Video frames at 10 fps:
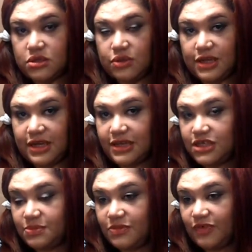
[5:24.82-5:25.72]
So then
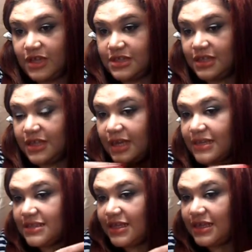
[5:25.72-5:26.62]
I just move on to the
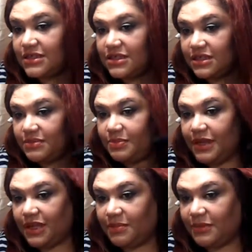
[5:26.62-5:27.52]
next section,
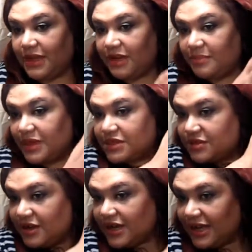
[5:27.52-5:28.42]
picking up my hair, make
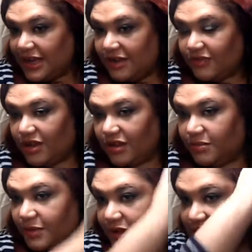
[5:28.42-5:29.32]
sure I have
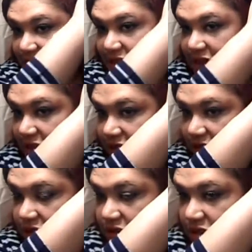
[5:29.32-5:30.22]
all the parts that's not
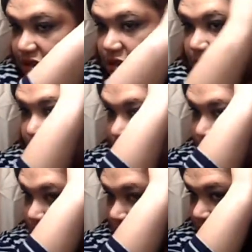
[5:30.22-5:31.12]
curled,
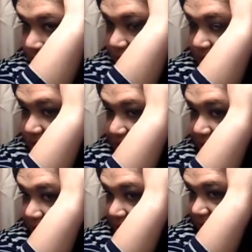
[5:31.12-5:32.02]
pull the
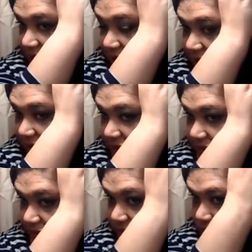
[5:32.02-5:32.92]
straight hair away,